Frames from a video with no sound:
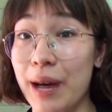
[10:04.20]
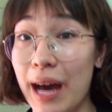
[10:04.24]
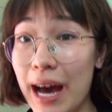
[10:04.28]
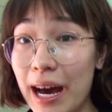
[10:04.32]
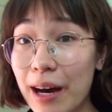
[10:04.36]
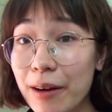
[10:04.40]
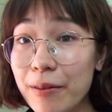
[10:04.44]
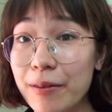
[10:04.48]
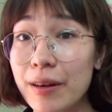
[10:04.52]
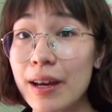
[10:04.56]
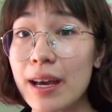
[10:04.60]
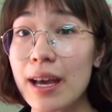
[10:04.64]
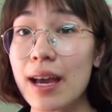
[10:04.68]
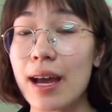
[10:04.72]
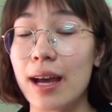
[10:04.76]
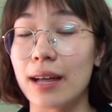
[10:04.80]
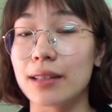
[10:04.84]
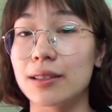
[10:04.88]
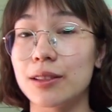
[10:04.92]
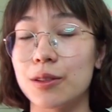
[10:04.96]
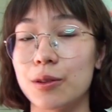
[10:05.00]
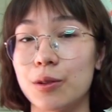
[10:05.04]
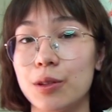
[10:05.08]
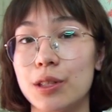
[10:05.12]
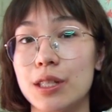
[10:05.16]
have,
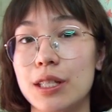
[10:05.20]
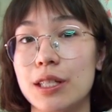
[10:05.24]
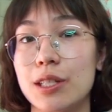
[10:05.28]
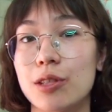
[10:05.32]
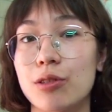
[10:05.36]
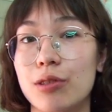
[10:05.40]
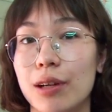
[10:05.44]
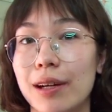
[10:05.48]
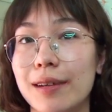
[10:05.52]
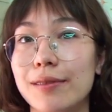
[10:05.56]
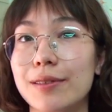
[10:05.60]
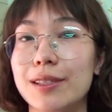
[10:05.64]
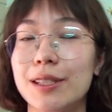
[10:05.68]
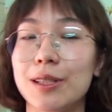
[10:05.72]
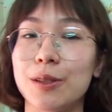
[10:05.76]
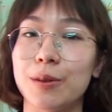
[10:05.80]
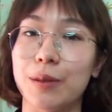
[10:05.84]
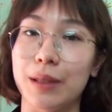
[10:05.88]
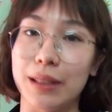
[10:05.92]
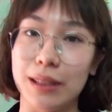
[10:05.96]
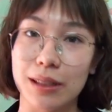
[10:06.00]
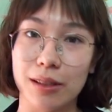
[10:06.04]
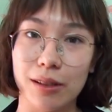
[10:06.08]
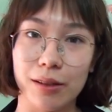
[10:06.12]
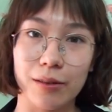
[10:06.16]
and so she strives
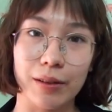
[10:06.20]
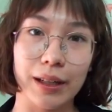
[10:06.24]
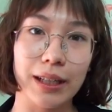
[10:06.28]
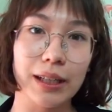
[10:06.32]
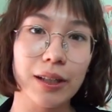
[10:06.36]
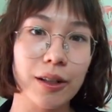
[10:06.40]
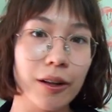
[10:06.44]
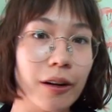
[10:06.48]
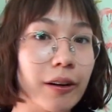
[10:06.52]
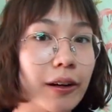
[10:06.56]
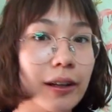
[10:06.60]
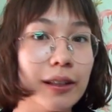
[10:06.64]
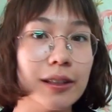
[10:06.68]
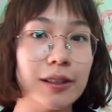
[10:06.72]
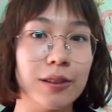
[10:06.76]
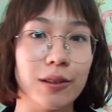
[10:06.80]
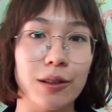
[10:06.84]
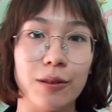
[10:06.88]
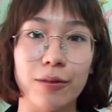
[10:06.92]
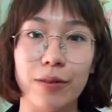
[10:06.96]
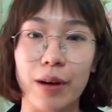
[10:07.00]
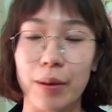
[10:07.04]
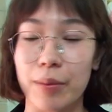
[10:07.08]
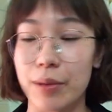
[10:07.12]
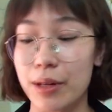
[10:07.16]
to integrate her into
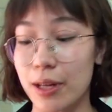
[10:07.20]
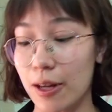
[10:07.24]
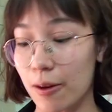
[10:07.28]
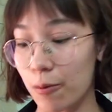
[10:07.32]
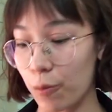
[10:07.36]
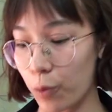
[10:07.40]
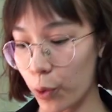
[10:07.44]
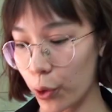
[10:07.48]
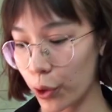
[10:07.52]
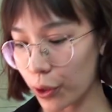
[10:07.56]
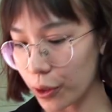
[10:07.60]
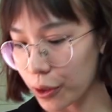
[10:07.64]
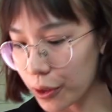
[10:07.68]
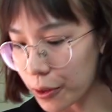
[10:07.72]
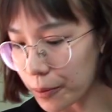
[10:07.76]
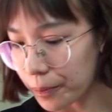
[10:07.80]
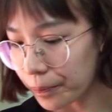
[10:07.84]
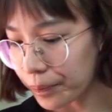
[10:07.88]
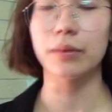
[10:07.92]
the feminine world.